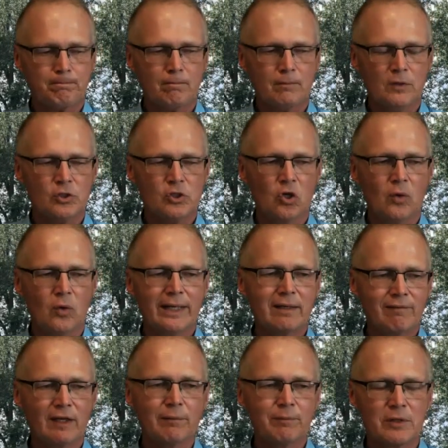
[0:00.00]
So I
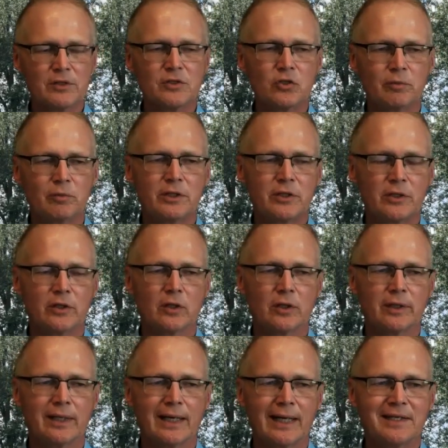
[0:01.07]
developed this new
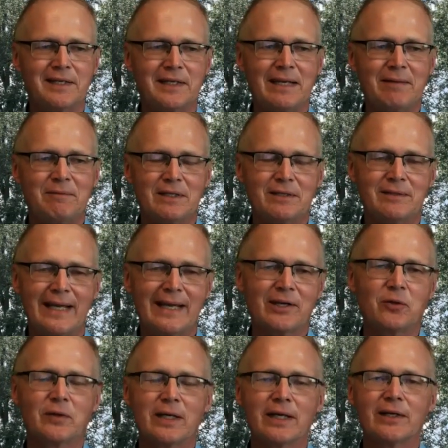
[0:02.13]
material. I named it
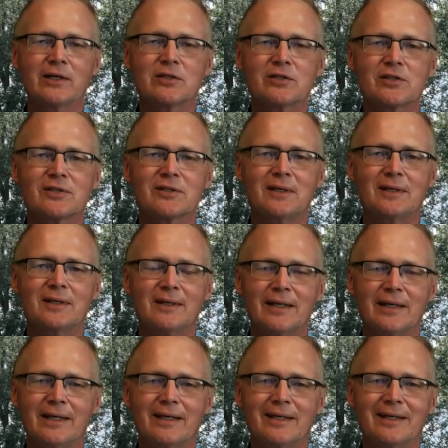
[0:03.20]
nano getters,
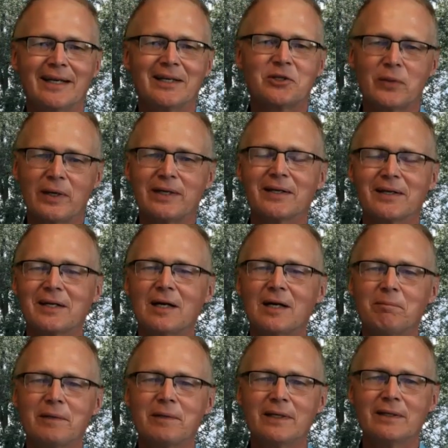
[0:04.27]
and I created a
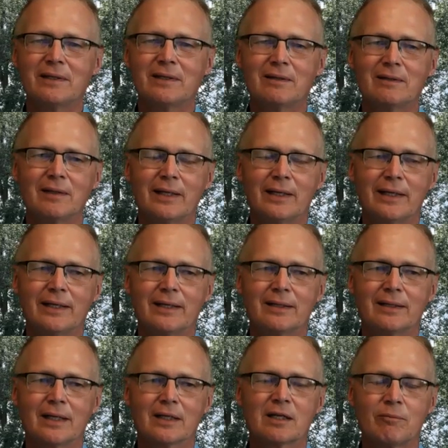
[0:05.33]
company and
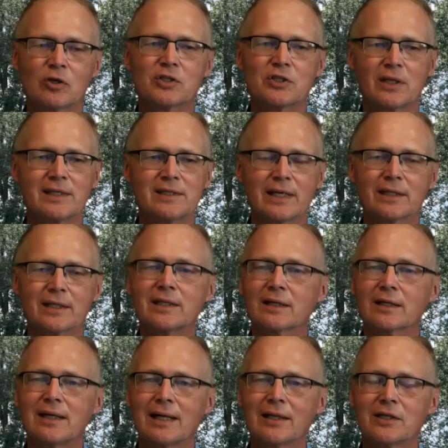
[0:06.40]
commercialized that
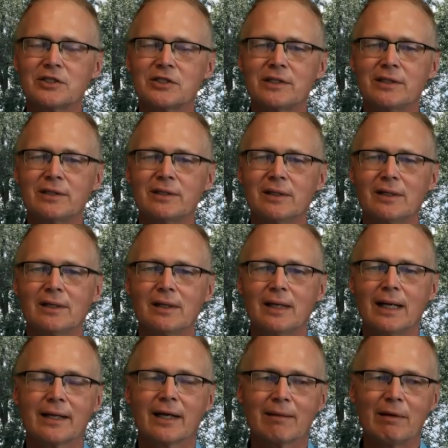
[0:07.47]
technology.
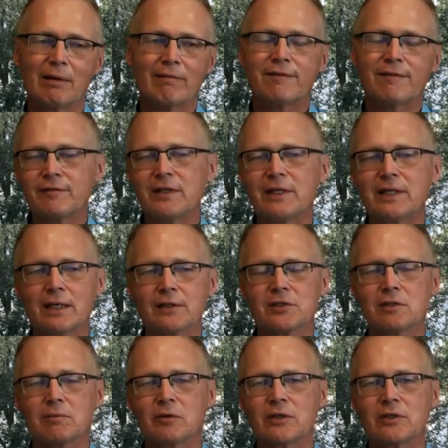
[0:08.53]
I got about 50
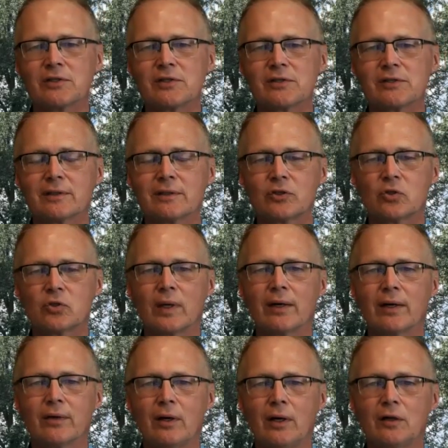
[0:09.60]
customers
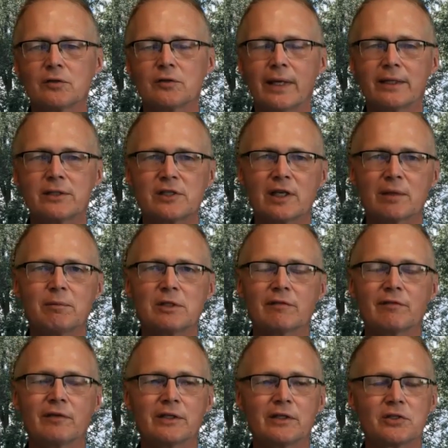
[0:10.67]
throughout all segments
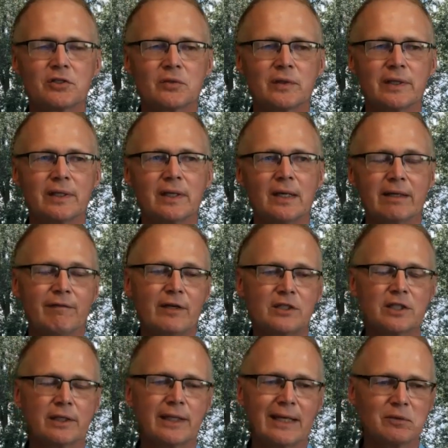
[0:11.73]
of industry.
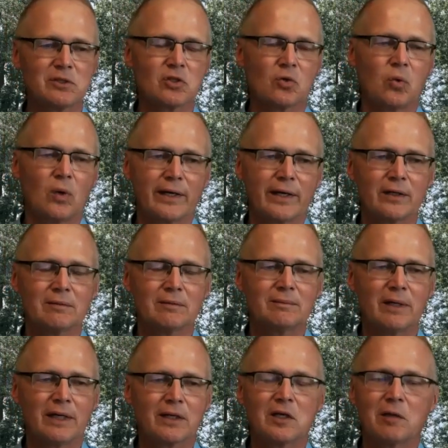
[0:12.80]
Eventually that was acquired
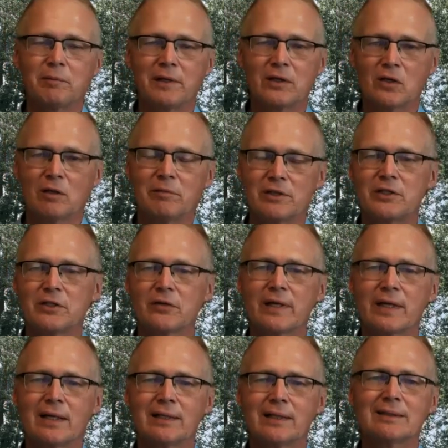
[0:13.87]
by a company called
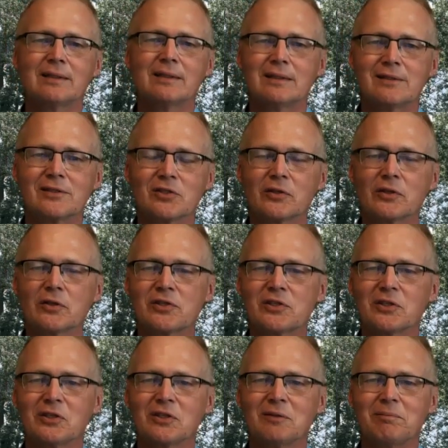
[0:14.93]
Materion. So they're
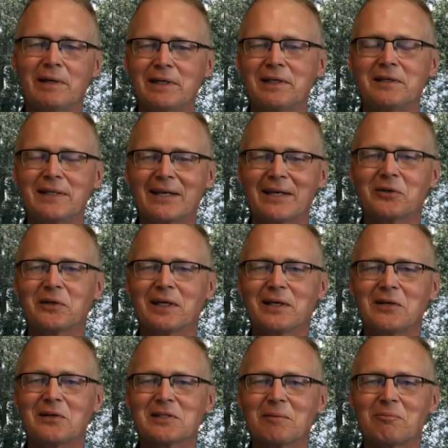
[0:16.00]
still making nano
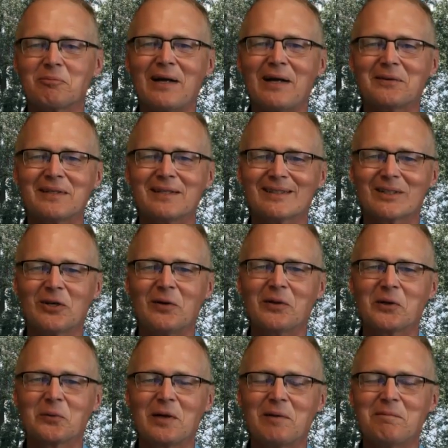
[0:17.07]
getters. I'm proud to go on
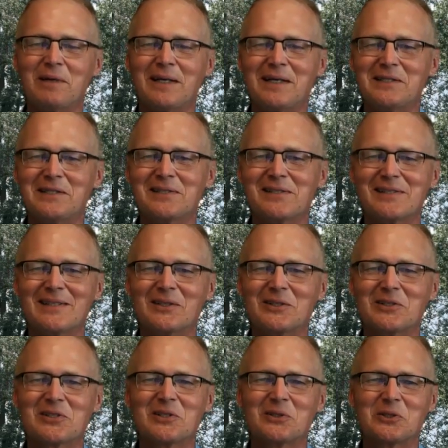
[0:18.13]
their webpage and see they're
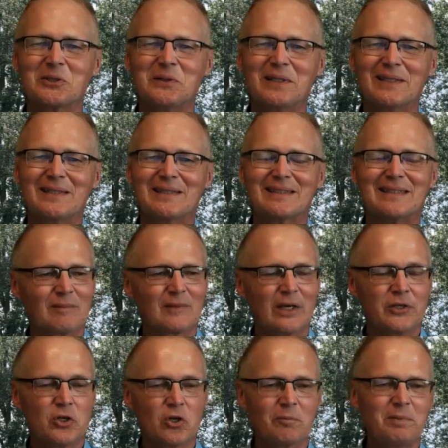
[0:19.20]
still doing it. A
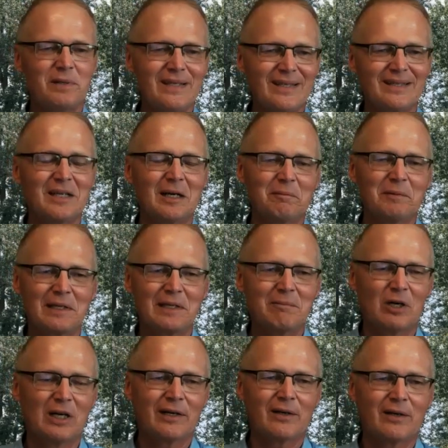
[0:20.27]
European company
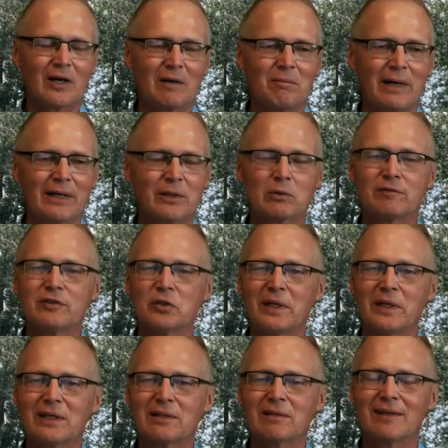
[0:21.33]
bought our
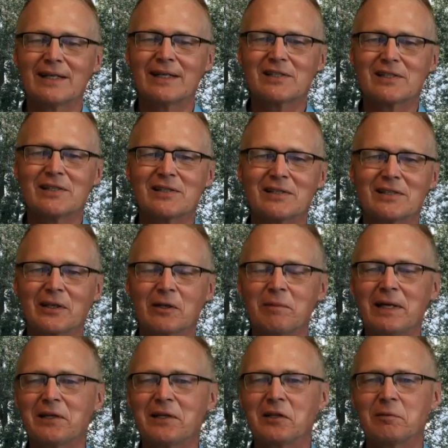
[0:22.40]
microfluidic devices, and they're
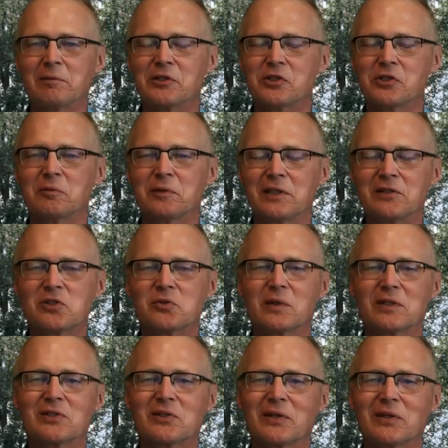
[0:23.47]
making them in Germany and
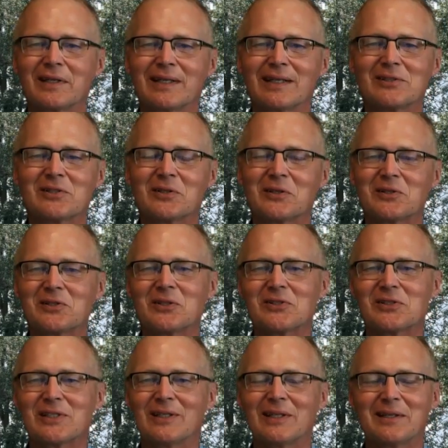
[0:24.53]
Switzerland now. So they're still
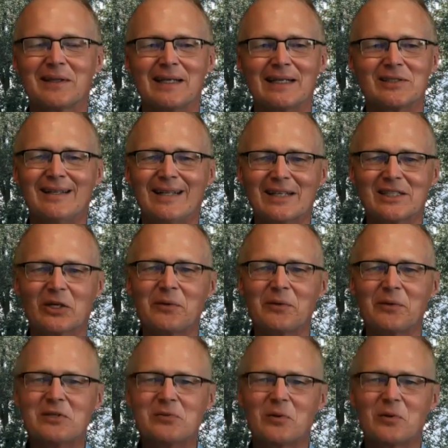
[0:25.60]
selling that. That's always
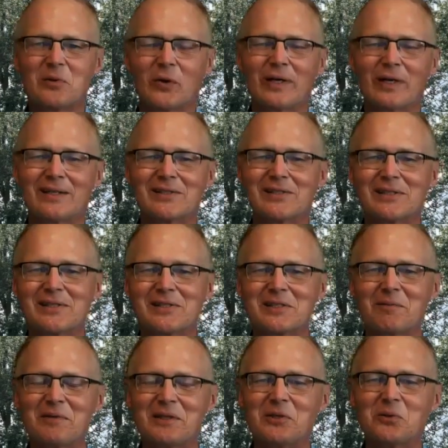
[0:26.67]
rewarding to see
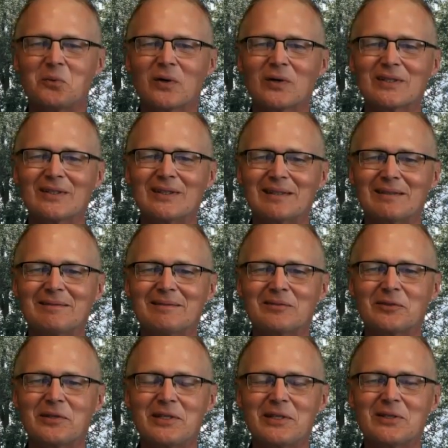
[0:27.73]
something you worked on
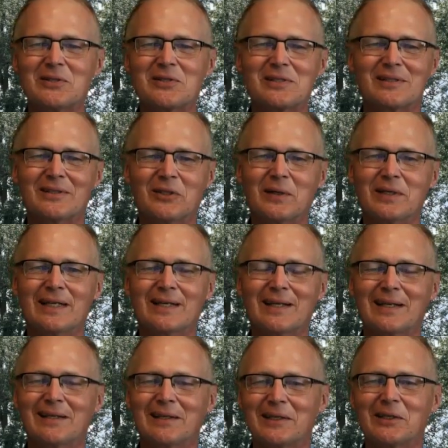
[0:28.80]
for years, a
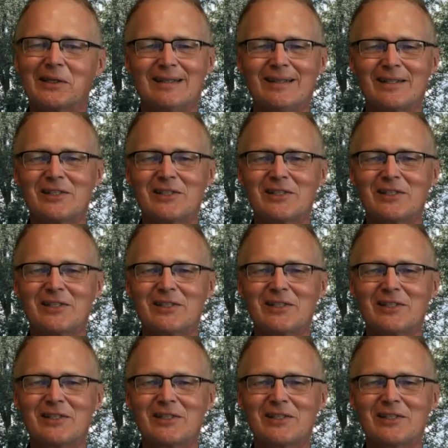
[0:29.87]
decade later, it's